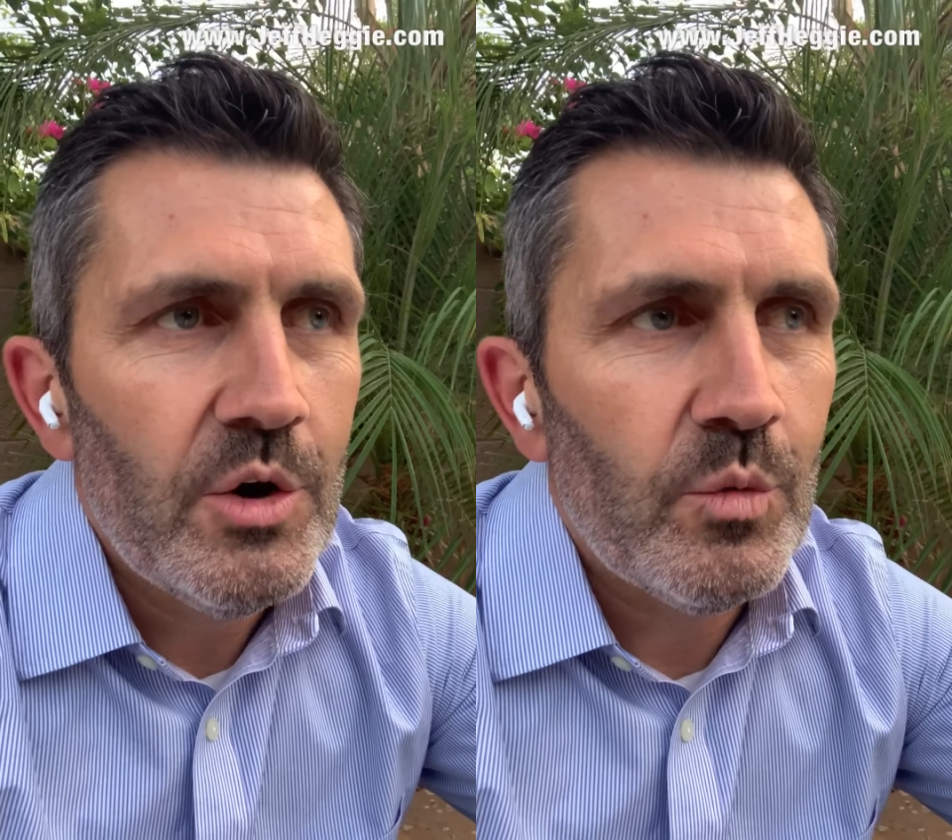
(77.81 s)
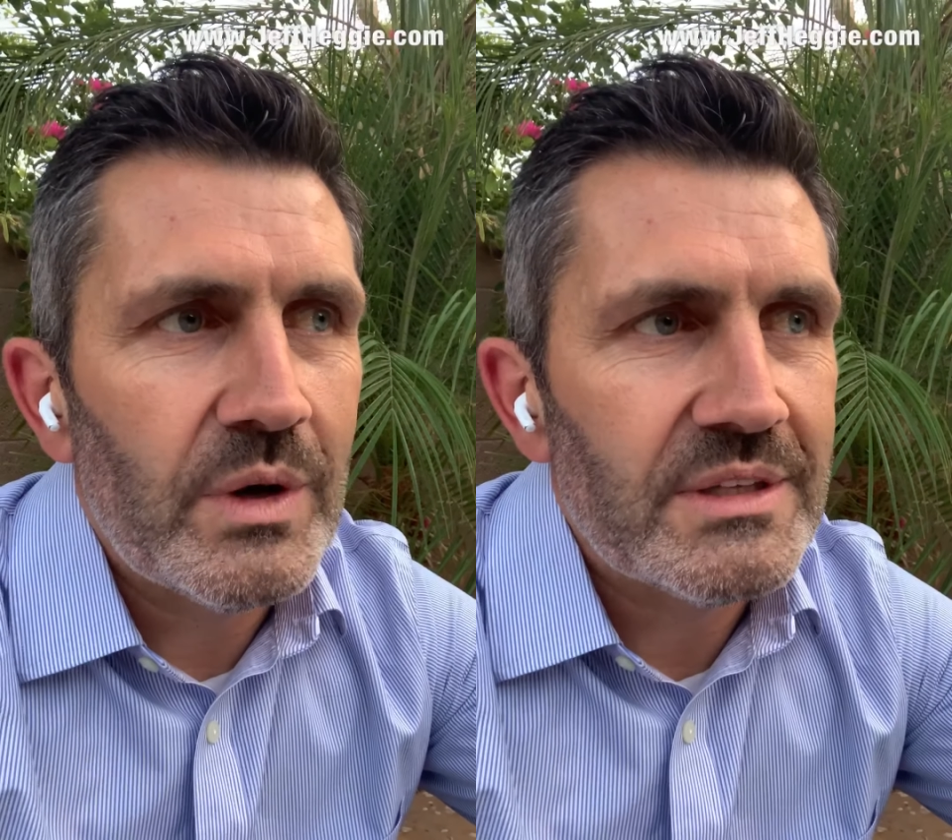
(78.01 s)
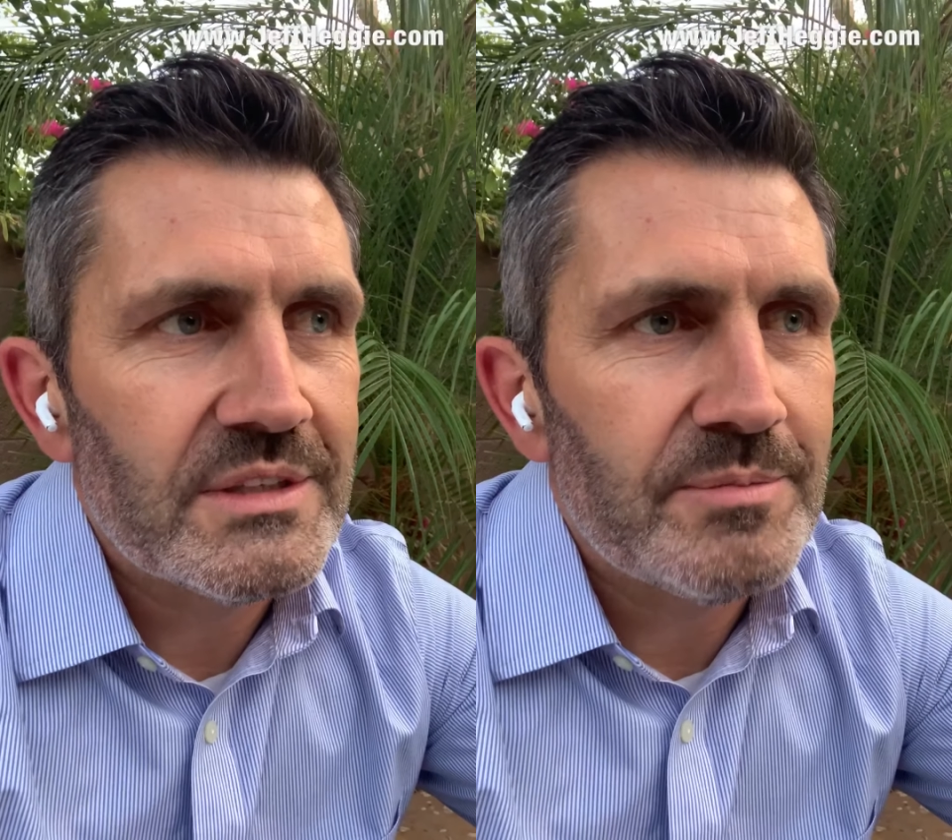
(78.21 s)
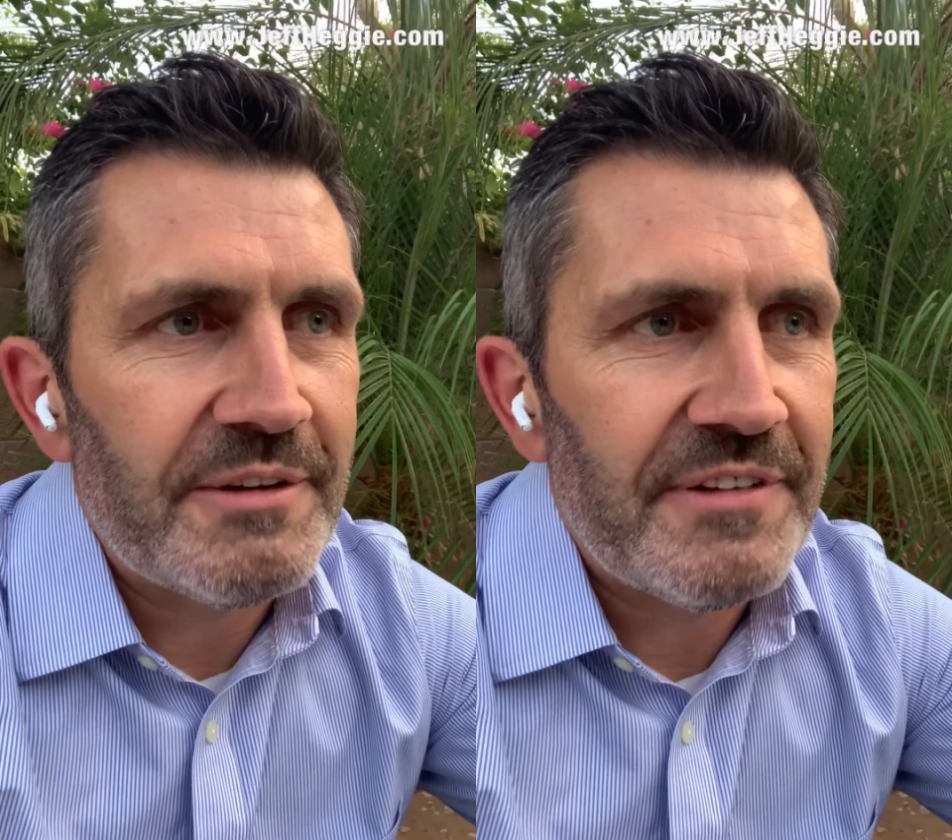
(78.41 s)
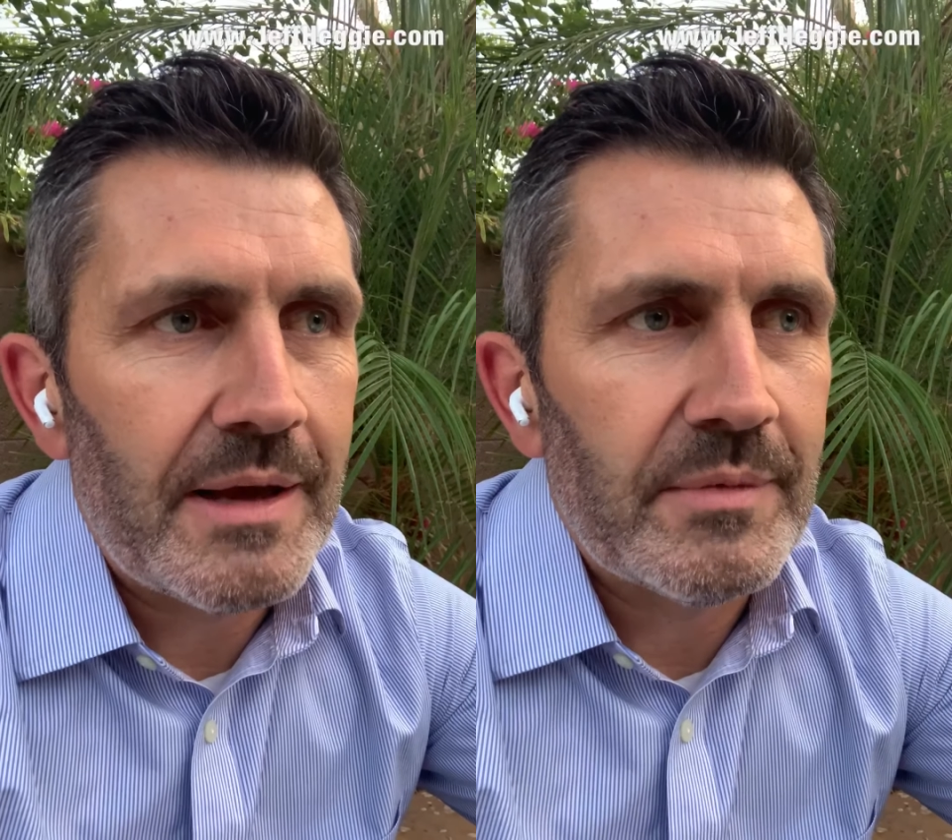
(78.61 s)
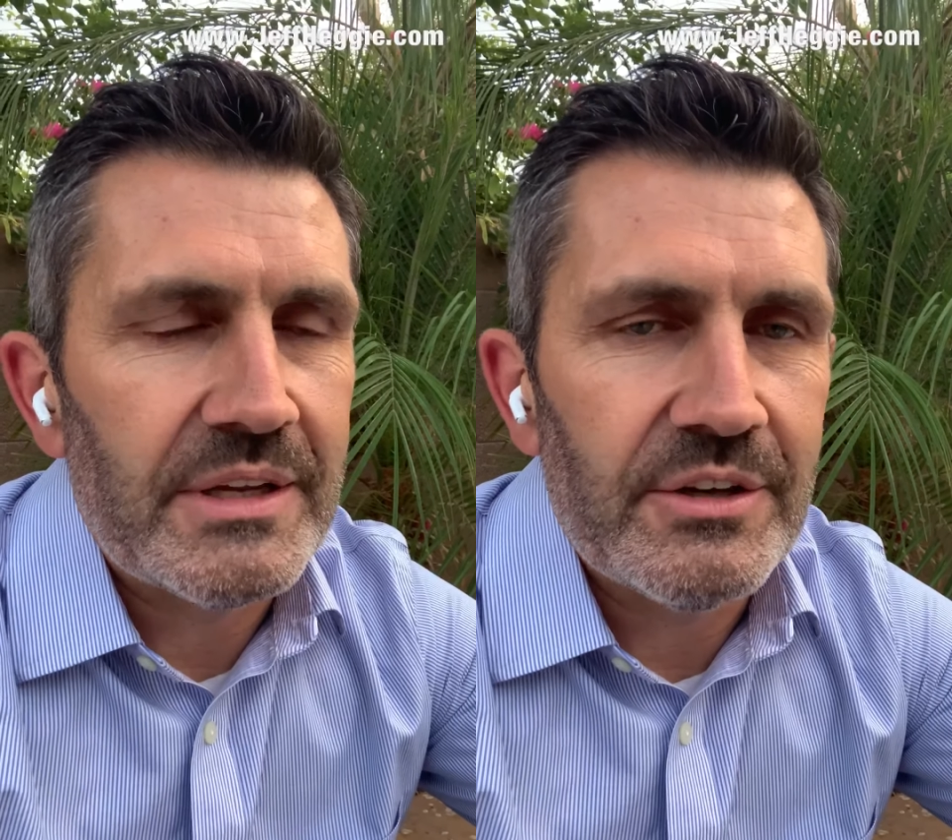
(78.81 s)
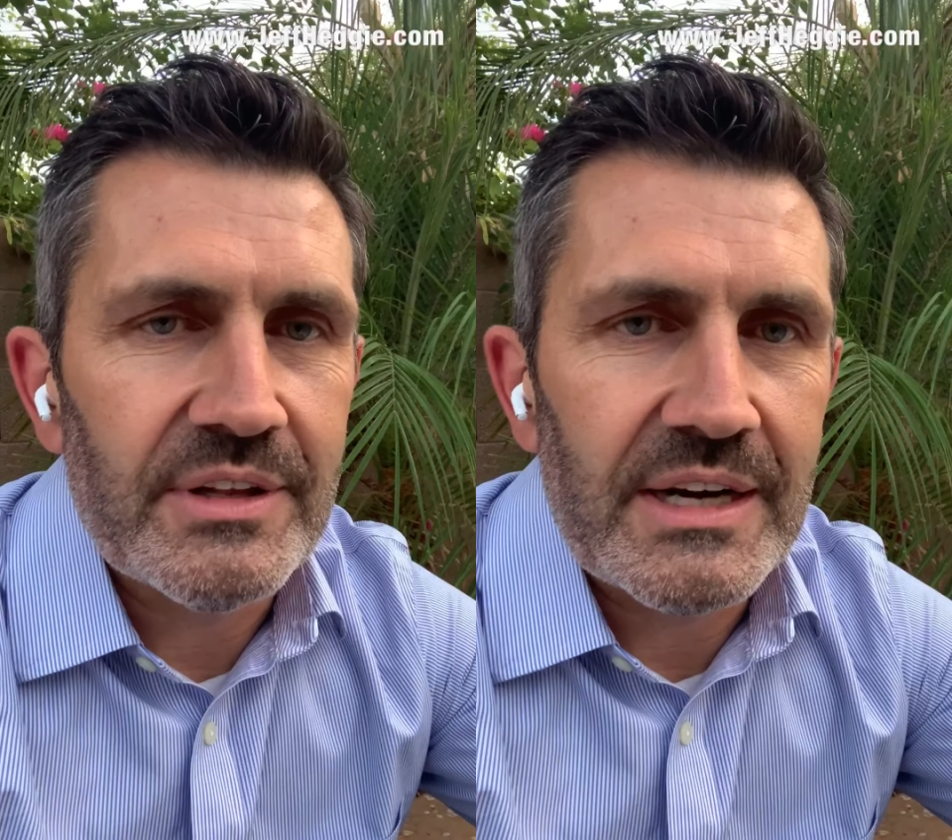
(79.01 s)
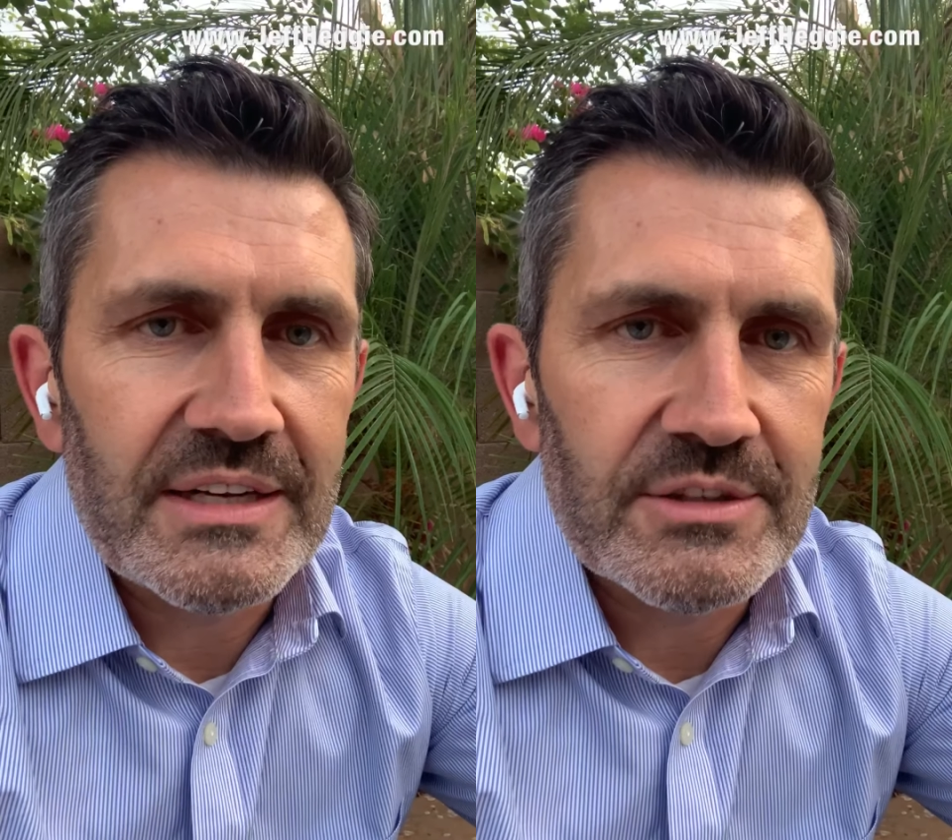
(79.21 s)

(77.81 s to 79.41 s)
once my family knew that I was